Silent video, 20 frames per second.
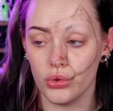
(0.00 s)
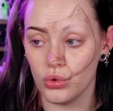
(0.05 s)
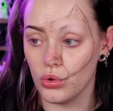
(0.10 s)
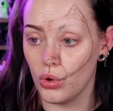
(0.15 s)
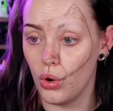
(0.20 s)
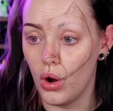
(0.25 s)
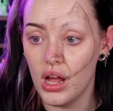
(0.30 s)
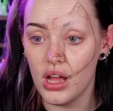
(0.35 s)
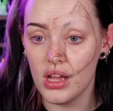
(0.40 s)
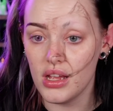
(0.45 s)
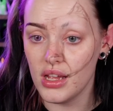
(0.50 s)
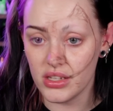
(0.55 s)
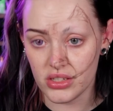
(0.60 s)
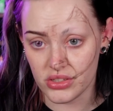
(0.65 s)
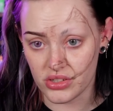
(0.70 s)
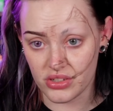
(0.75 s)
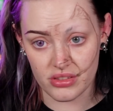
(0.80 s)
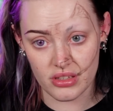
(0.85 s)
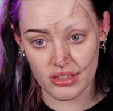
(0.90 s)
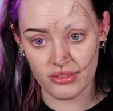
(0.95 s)
or
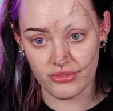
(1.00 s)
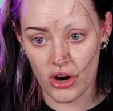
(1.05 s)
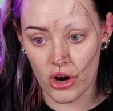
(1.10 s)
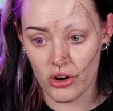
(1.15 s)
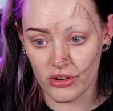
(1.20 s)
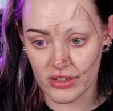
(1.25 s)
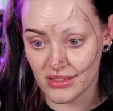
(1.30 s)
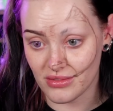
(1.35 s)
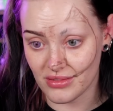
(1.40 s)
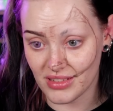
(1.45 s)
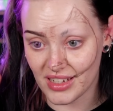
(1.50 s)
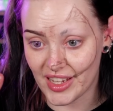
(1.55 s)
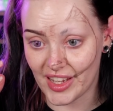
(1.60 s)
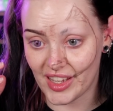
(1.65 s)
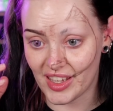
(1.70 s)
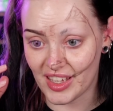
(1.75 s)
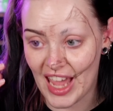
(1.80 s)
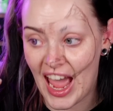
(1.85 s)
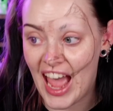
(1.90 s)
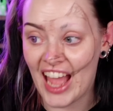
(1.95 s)
just as far as
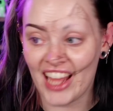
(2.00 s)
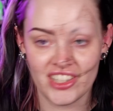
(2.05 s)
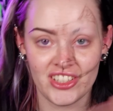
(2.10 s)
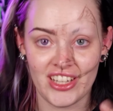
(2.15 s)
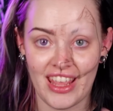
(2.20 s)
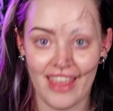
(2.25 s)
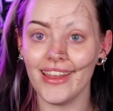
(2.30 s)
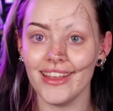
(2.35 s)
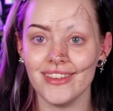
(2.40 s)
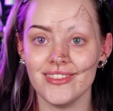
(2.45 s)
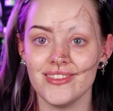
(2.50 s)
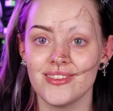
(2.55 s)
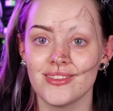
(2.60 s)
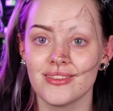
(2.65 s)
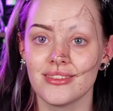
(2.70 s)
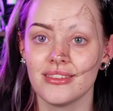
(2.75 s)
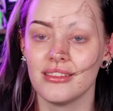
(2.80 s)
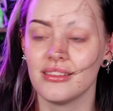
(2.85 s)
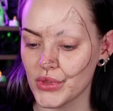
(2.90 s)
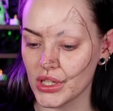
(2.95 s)
cat
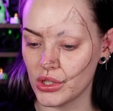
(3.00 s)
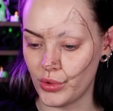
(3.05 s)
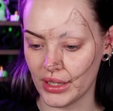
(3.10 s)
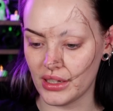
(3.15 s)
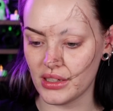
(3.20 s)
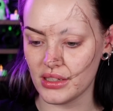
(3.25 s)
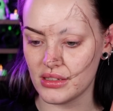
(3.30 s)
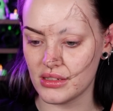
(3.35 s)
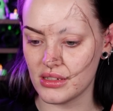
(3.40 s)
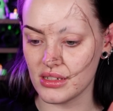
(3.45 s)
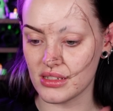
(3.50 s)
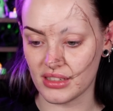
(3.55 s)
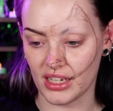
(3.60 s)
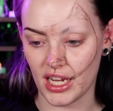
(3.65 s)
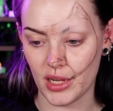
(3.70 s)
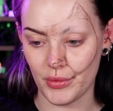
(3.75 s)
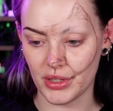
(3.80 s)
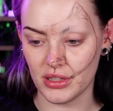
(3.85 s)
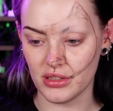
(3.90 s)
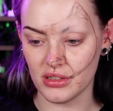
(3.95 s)
heads. Quick
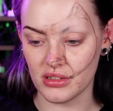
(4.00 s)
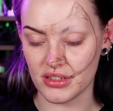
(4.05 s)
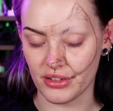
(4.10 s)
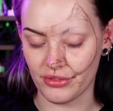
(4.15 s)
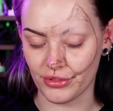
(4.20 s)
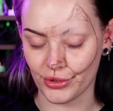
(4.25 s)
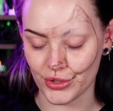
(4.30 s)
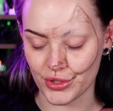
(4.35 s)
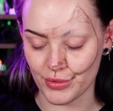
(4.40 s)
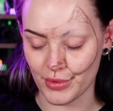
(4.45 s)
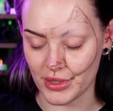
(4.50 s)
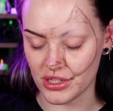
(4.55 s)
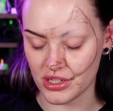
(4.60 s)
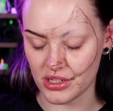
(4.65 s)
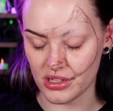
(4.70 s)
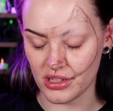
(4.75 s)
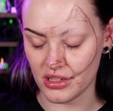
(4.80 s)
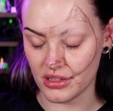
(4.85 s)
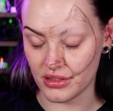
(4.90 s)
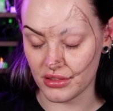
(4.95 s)
disclaimer, because I forgot to
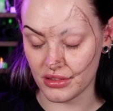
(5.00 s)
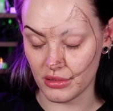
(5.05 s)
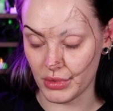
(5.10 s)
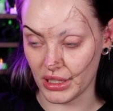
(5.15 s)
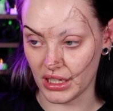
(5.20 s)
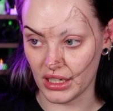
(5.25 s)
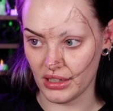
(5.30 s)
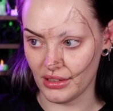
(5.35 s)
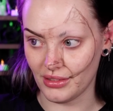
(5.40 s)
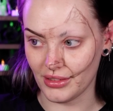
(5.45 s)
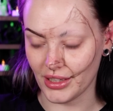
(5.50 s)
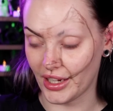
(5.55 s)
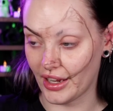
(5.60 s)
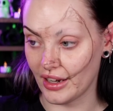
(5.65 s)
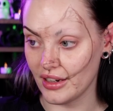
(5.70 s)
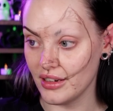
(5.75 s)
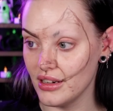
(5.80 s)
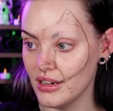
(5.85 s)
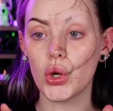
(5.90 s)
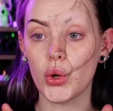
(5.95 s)
mention it at the beginning
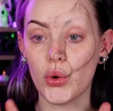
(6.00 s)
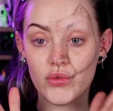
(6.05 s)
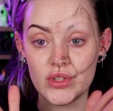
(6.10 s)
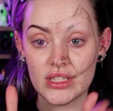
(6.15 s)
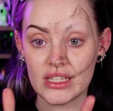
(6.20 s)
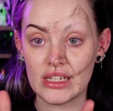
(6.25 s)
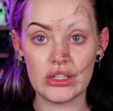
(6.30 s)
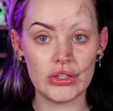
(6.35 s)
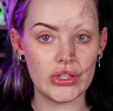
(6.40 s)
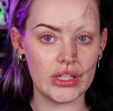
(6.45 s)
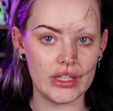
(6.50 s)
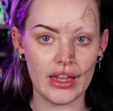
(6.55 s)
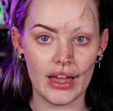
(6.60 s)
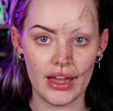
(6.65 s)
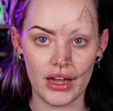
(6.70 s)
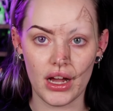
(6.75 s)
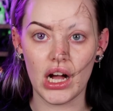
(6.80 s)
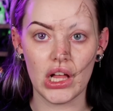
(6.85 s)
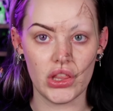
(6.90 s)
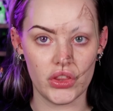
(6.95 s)
again. Obviously looking
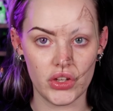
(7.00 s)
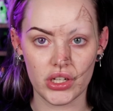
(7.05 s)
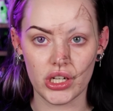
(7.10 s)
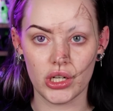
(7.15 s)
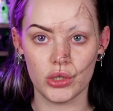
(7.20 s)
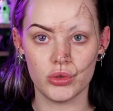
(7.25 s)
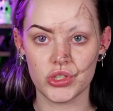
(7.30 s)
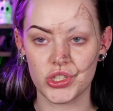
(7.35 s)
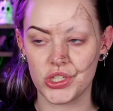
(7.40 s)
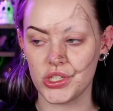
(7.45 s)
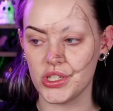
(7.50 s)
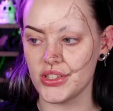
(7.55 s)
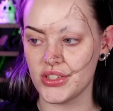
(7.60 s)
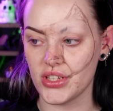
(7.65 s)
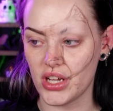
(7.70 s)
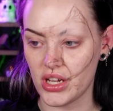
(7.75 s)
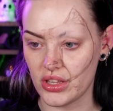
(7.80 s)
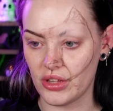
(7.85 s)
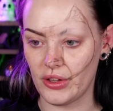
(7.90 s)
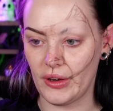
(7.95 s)
at other
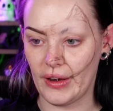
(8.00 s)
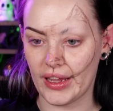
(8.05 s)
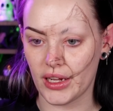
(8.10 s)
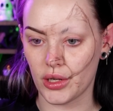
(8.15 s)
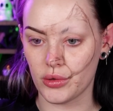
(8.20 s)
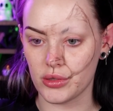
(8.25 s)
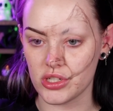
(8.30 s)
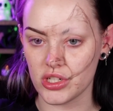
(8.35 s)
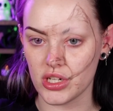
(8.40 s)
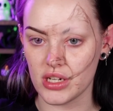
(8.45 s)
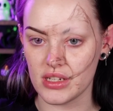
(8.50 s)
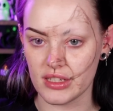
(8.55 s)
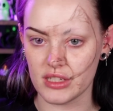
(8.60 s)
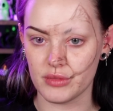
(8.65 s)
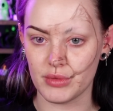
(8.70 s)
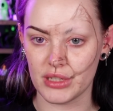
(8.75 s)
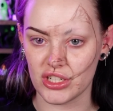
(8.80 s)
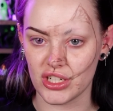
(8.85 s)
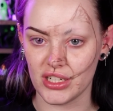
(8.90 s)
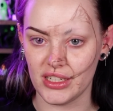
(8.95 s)
cultures, other languages,
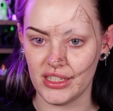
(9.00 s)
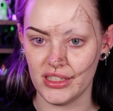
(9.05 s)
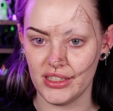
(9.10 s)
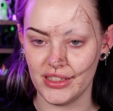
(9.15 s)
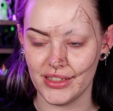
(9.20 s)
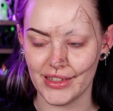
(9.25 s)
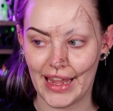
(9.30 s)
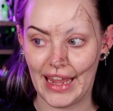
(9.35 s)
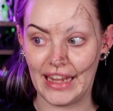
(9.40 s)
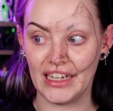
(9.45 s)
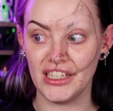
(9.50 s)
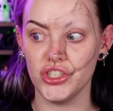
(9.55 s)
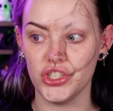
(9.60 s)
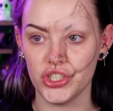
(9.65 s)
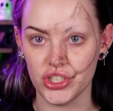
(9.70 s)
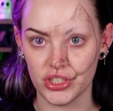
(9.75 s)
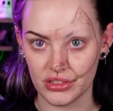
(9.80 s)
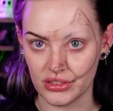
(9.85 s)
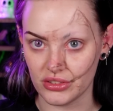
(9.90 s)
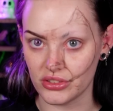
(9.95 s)
especially
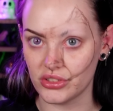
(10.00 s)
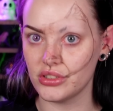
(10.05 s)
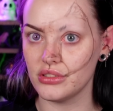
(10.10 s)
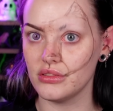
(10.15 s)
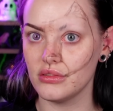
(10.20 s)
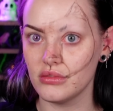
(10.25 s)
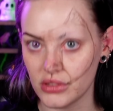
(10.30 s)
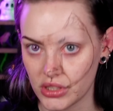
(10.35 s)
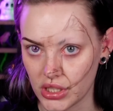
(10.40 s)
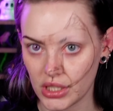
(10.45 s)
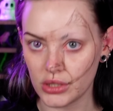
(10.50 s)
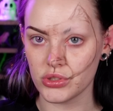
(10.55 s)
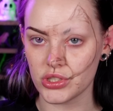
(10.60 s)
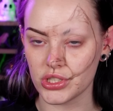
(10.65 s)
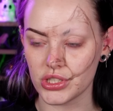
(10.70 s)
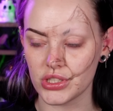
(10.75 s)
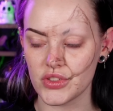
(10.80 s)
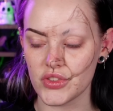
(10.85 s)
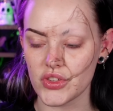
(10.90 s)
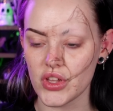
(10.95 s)
ancient
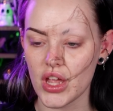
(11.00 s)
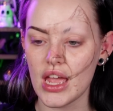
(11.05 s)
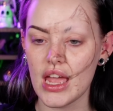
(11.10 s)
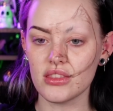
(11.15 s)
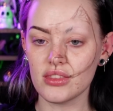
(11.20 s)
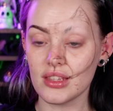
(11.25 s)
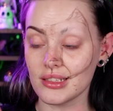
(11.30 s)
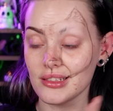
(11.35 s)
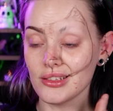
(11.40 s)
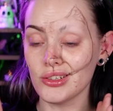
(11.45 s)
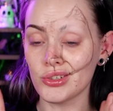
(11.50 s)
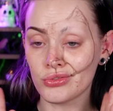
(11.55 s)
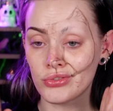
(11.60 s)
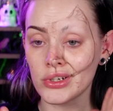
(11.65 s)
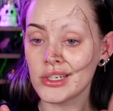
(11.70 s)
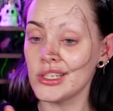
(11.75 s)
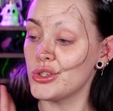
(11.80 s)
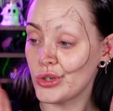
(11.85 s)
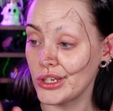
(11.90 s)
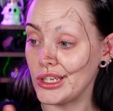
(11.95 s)
cultures, there's a lot of
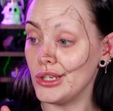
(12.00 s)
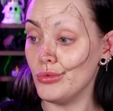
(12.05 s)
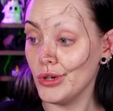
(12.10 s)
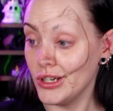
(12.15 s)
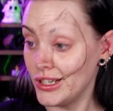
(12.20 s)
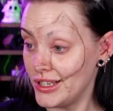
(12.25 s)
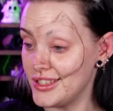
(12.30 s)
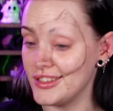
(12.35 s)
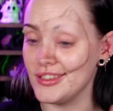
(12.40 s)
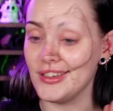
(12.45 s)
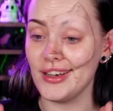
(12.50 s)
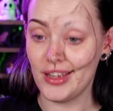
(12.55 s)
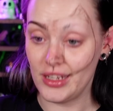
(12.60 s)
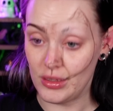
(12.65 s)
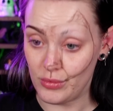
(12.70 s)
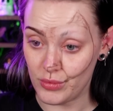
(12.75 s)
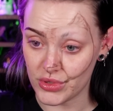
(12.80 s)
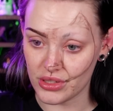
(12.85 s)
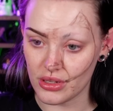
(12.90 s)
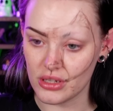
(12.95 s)
really tricky words and
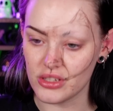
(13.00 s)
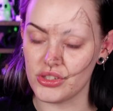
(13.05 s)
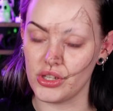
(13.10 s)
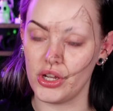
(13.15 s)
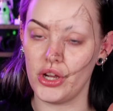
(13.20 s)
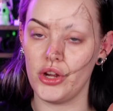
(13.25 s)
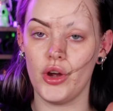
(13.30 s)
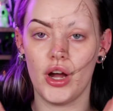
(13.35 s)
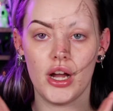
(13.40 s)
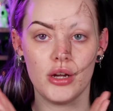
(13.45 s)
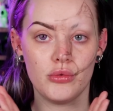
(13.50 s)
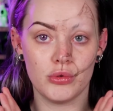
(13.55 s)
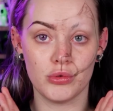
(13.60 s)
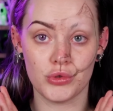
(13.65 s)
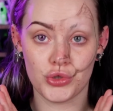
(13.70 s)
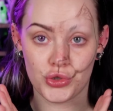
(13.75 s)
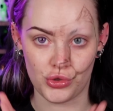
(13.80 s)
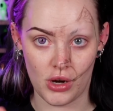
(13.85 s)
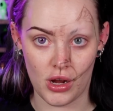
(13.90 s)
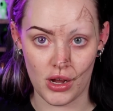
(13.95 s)
names, so I will
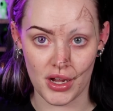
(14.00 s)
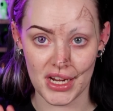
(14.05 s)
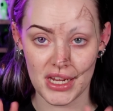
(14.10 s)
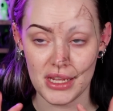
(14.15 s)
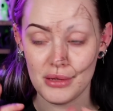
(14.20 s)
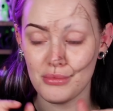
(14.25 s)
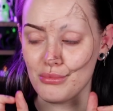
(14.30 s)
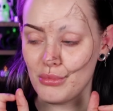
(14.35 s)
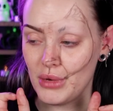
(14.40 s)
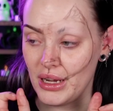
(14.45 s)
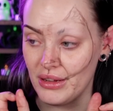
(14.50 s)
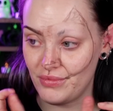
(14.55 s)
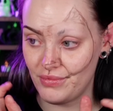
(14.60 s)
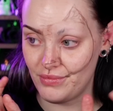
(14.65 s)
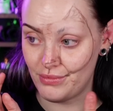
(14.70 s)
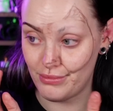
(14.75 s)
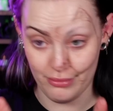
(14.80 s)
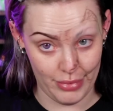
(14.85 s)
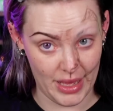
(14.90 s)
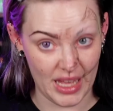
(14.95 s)
try my
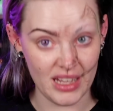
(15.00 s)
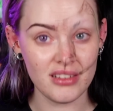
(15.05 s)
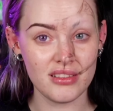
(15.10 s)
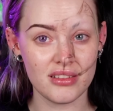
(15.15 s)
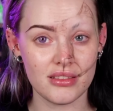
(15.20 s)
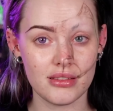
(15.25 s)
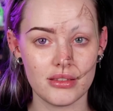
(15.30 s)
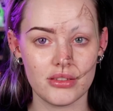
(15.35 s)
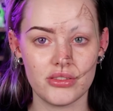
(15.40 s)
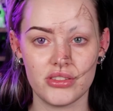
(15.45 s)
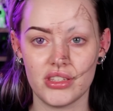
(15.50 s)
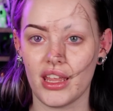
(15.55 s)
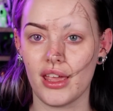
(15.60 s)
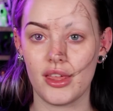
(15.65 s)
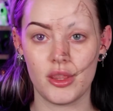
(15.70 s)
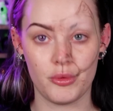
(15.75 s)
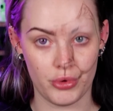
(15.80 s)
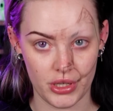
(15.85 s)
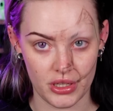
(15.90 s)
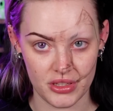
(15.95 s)
best to
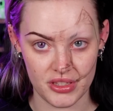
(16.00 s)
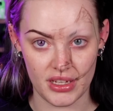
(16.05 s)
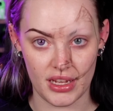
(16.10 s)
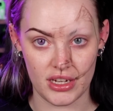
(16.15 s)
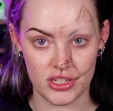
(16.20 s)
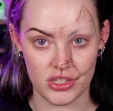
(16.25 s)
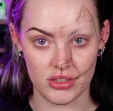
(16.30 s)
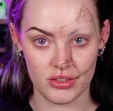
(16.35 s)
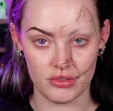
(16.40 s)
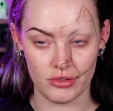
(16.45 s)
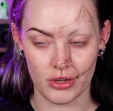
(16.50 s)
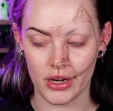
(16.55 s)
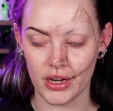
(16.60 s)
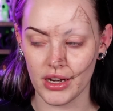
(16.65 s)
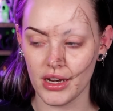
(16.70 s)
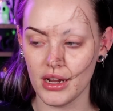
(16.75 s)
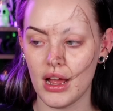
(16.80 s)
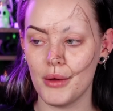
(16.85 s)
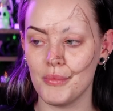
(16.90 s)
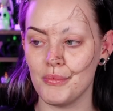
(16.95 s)
get the pronunciations
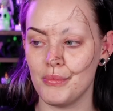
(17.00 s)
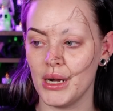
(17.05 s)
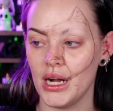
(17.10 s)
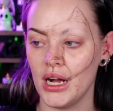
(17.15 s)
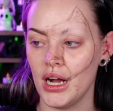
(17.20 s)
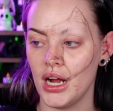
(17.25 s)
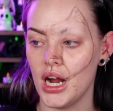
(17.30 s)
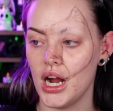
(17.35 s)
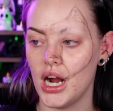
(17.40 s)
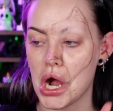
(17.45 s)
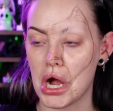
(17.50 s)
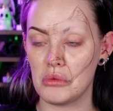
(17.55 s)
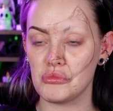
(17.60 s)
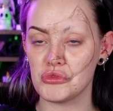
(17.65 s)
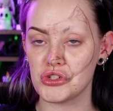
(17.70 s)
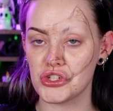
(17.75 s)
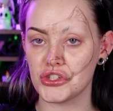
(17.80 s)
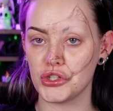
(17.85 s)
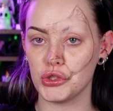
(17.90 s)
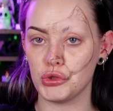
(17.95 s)
right, but I'm
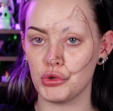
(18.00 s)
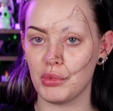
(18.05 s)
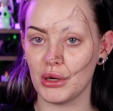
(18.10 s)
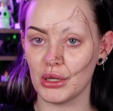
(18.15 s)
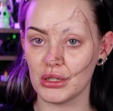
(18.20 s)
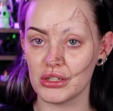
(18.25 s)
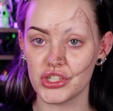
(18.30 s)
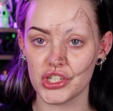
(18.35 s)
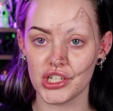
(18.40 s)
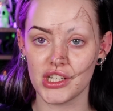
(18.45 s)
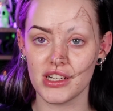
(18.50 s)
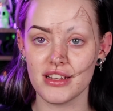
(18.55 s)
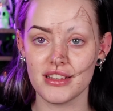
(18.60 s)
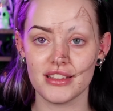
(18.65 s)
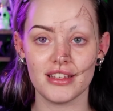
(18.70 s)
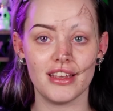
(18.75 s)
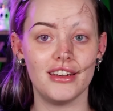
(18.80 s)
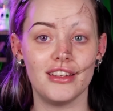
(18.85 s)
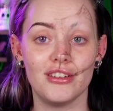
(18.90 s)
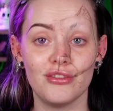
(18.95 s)
just going to
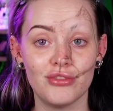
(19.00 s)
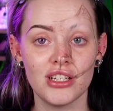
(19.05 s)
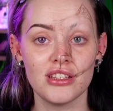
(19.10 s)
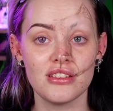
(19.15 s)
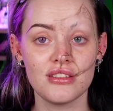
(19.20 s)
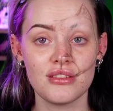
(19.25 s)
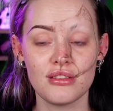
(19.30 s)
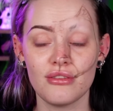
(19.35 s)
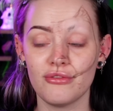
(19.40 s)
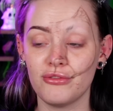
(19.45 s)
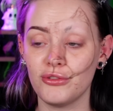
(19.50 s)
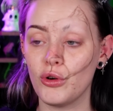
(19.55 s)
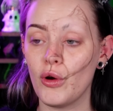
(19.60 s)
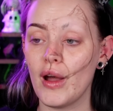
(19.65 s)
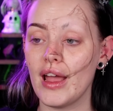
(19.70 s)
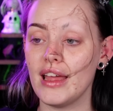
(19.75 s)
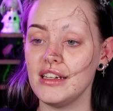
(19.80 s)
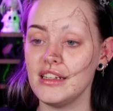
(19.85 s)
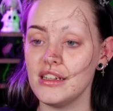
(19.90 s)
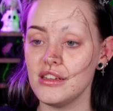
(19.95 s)
apologise in advance for
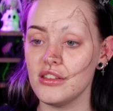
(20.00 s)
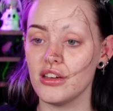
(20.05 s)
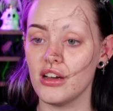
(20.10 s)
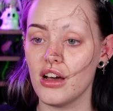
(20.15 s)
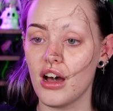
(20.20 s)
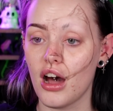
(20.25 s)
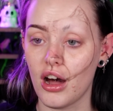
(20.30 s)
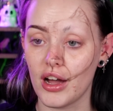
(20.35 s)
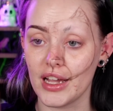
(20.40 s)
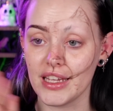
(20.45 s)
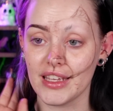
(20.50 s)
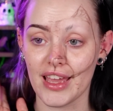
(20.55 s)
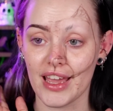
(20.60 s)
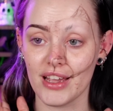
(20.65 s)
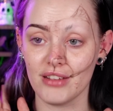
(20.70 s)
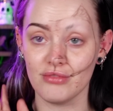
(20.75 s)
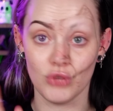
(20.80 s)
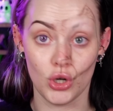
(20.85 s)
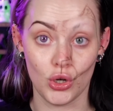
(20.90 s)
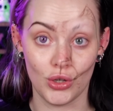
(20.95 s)
any that I
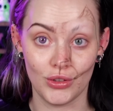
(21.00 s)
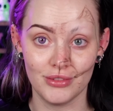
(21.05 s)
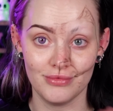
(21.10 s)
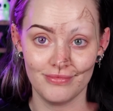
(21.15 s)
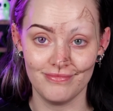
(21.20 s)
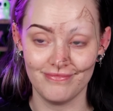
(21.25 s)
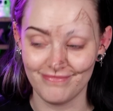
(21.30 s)
get wrong.